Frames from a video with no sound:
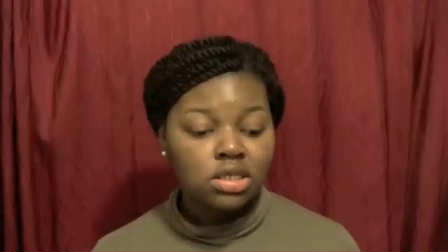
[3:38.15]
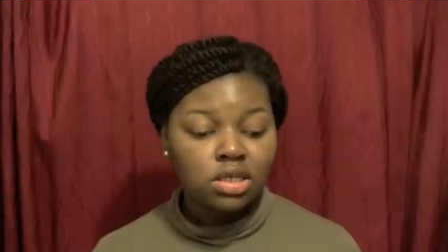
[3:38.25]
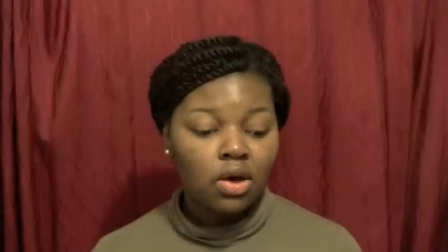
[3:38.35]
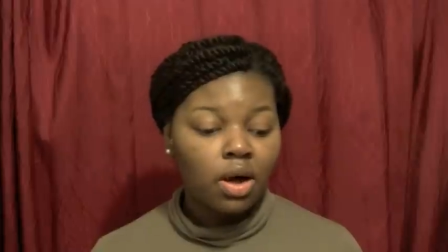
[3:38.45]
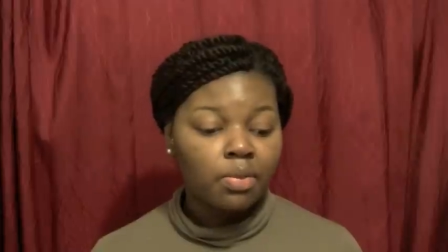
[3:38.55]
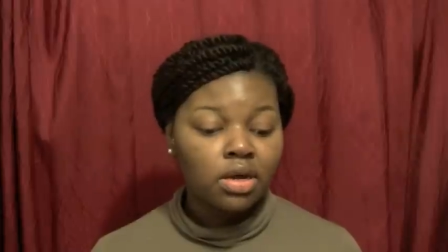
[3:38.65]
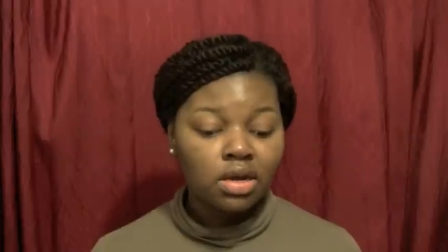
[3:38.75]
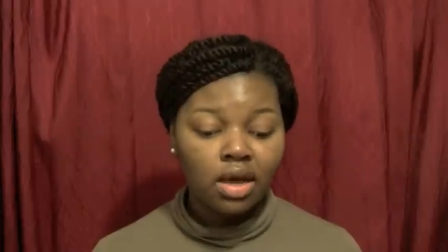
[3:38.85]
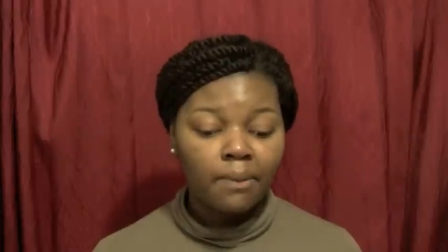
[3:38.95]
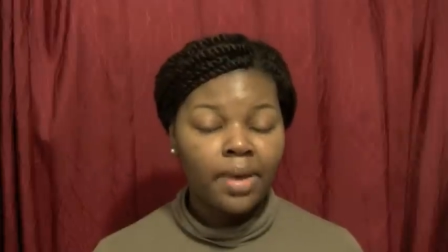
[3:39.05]
So I'm
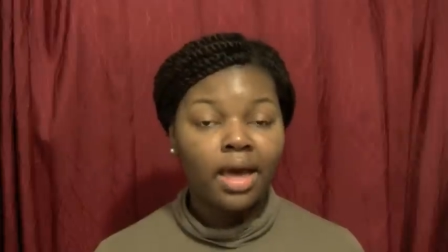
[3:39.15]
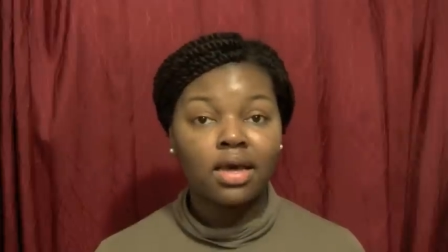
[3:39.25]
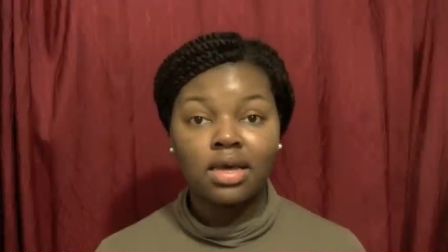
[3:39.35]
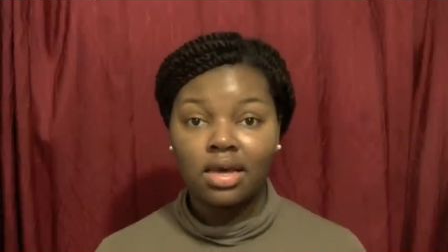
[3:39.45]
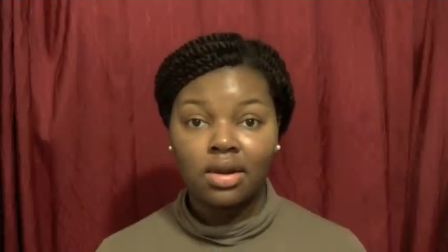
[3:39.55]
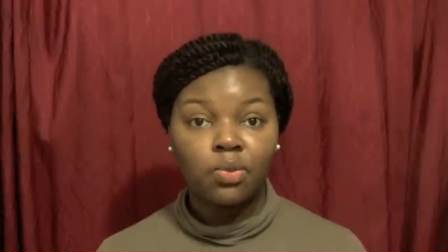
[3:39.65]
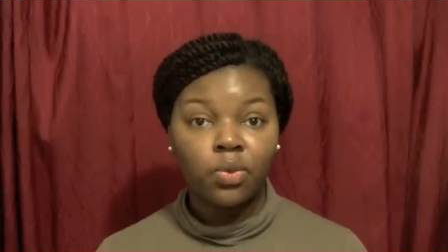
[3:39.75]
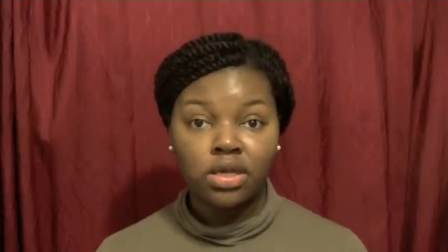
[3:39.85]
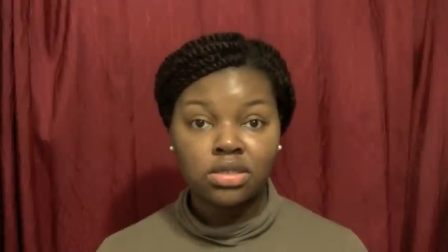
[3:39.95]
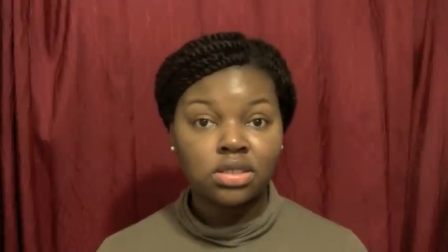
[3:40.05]
going to come back again
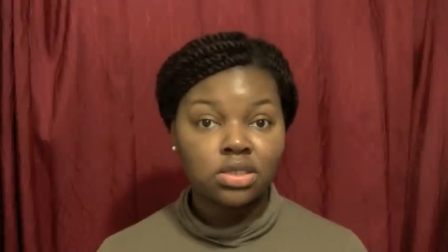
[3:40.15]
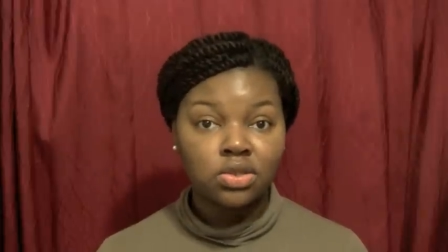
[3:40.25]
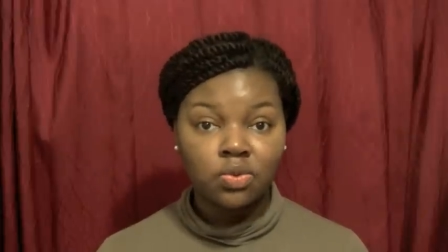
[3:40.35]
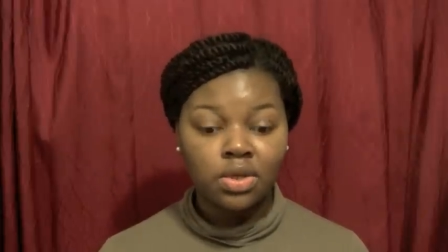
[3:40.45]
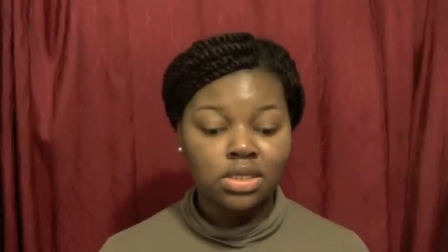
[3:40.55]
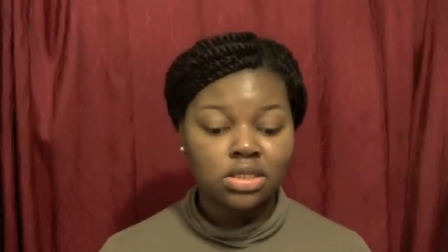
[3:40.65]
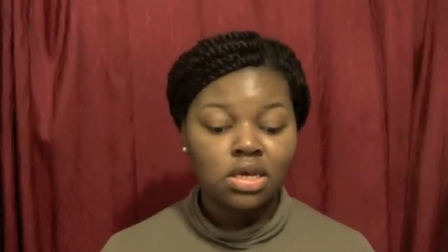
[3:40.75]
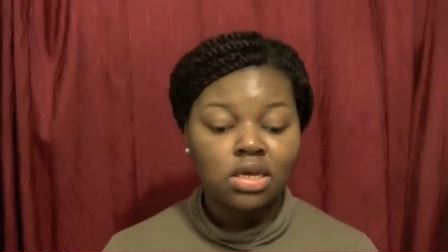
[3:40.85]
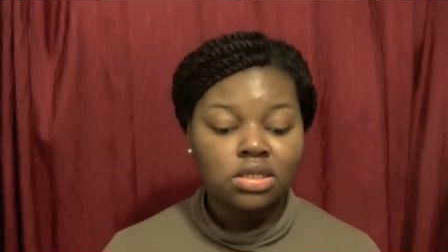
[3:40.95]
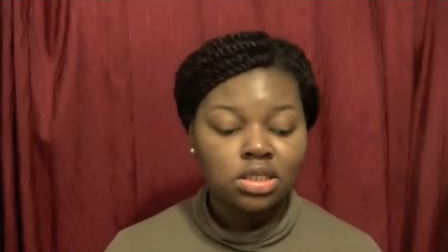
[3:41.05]
in 1 to 2 weeks
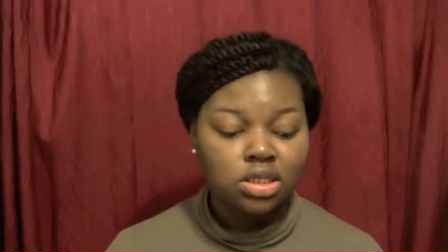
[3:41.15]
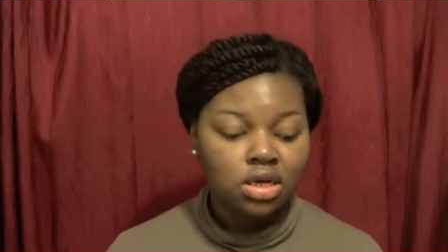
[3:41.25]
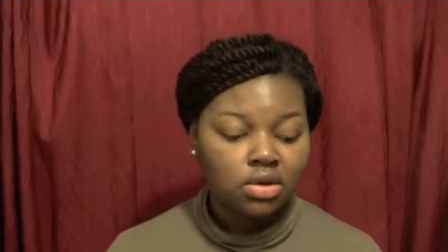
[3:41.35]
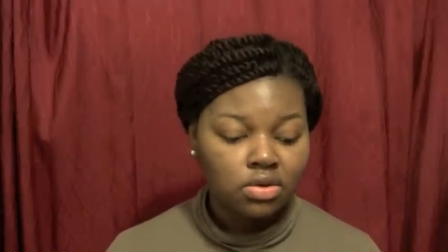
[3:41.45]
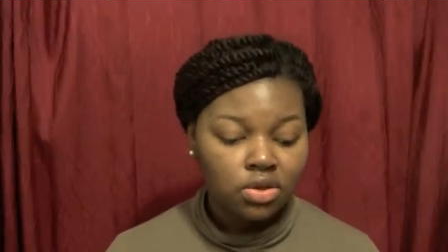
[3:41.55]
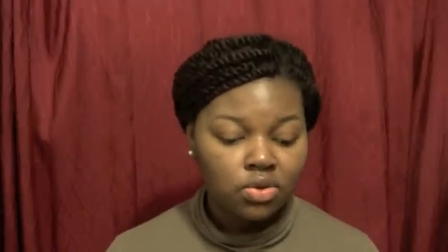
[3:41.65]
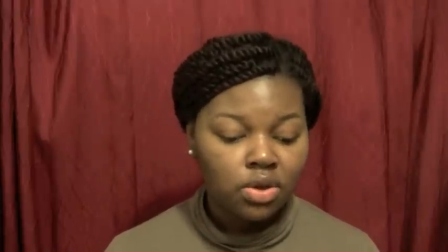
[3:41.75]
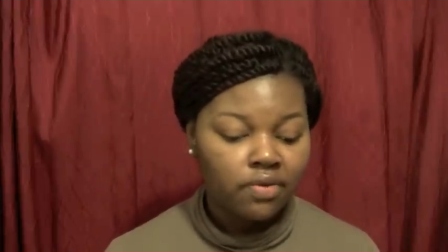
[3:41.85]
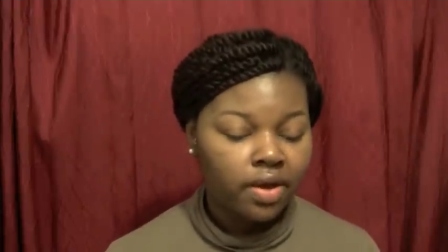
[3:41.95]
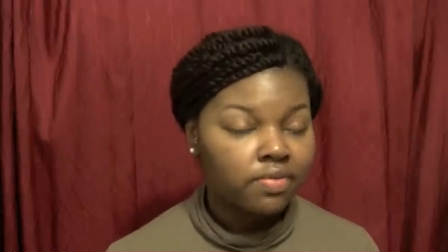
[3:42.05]
to show you
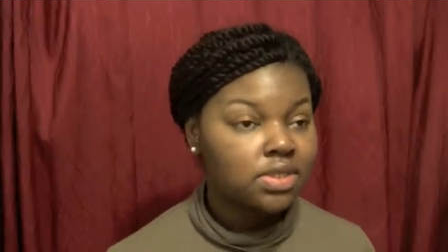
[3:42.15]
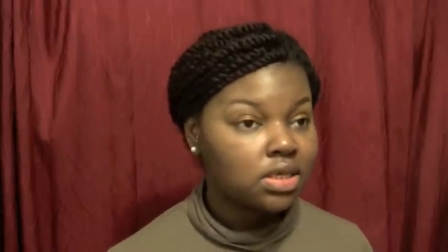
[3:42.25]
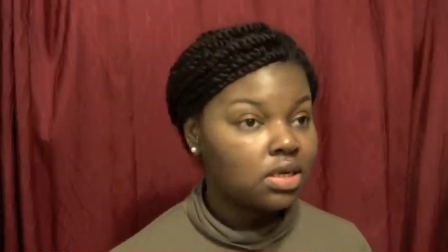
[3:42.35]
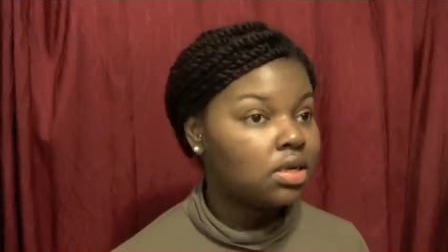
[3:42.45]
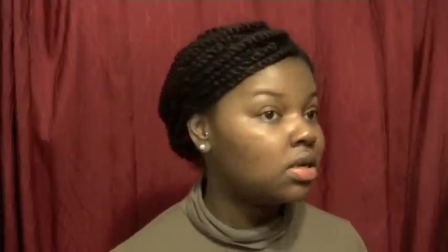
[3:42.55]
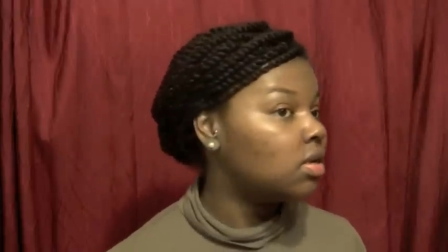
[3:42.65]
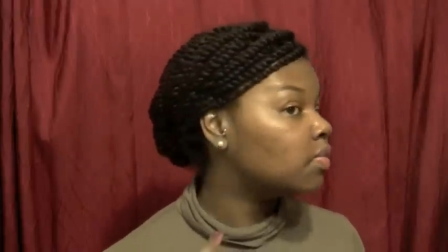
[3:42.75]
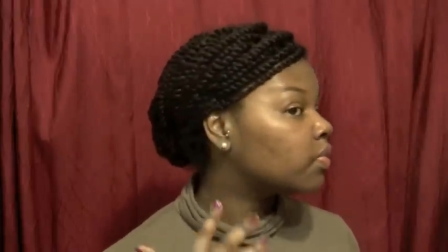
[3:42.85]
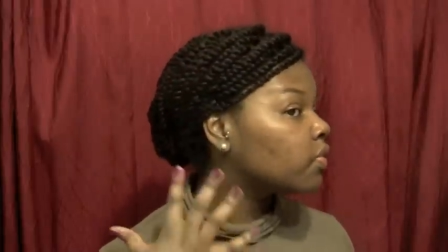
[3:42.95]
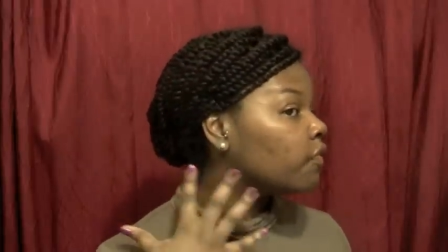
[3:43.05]
if I've seen any
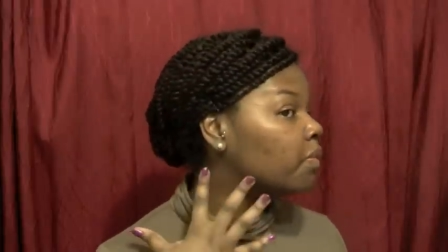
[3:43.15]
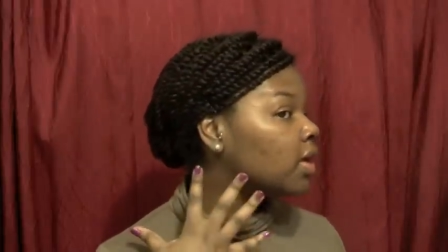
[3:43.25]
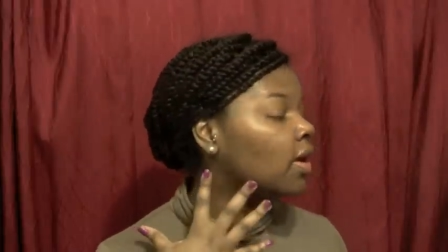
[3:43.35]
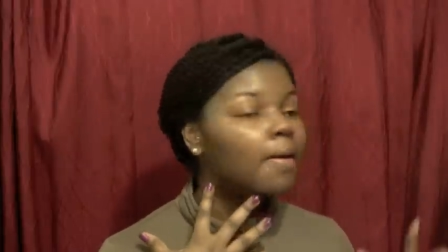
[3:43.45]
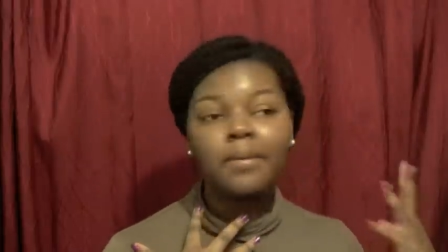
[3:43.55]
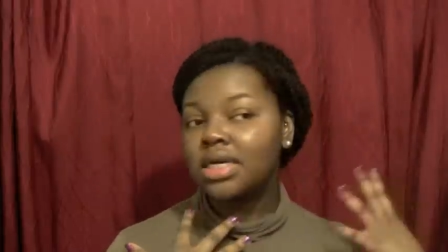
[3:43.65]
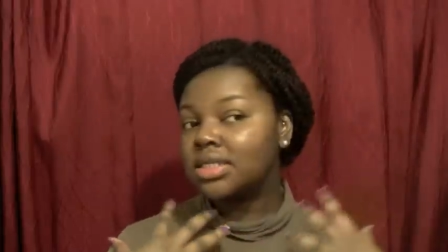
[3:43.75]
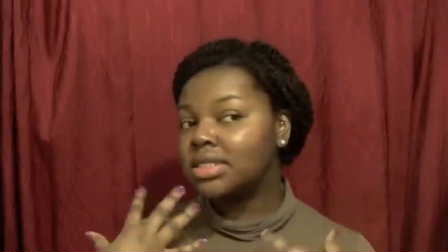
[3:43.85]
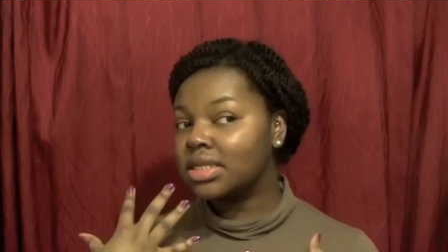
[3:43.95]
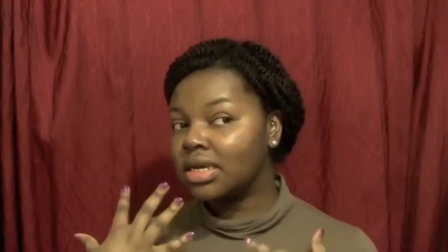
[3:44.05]
improvement in my
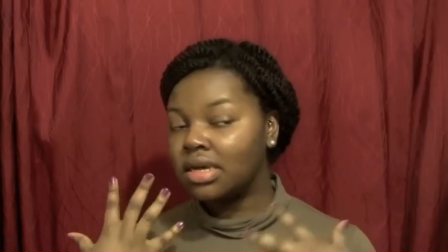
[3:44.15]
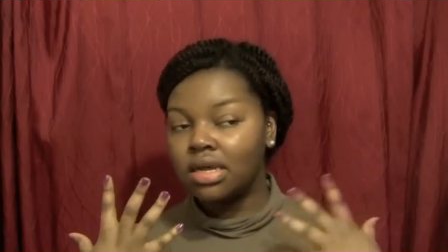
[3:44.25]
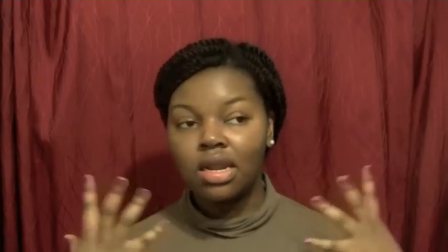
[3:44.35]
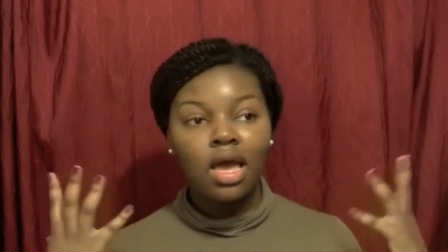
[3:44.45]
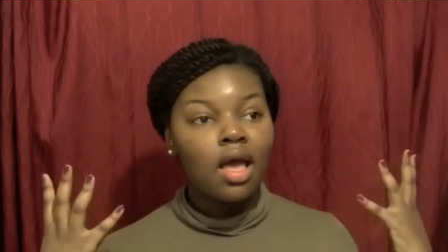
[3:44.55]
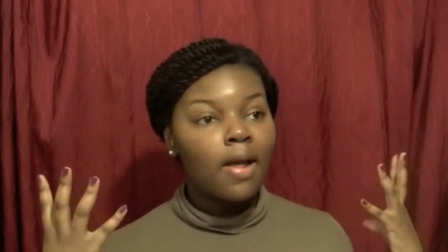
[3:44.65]
skin,